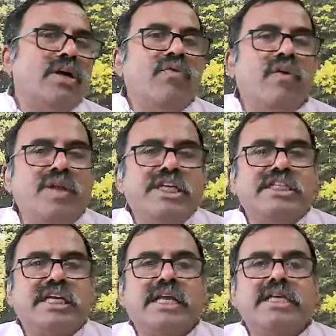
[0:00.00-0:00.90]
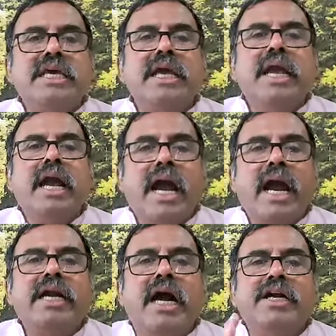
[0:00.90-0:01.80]
you call vivekachudamani sannyasi,
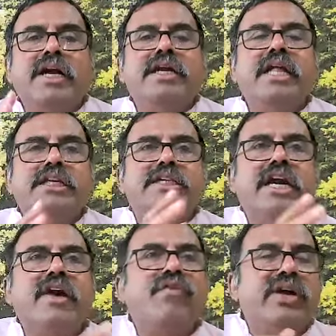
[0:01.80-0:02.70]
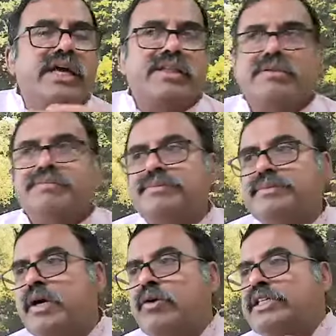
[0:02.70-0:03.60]
and undertake the study of Vedanta.
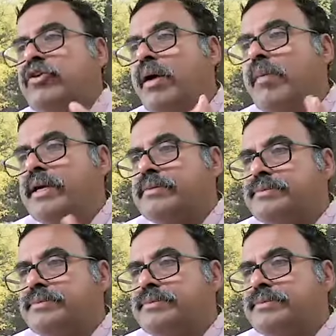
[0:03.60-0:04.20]
That was the requirement.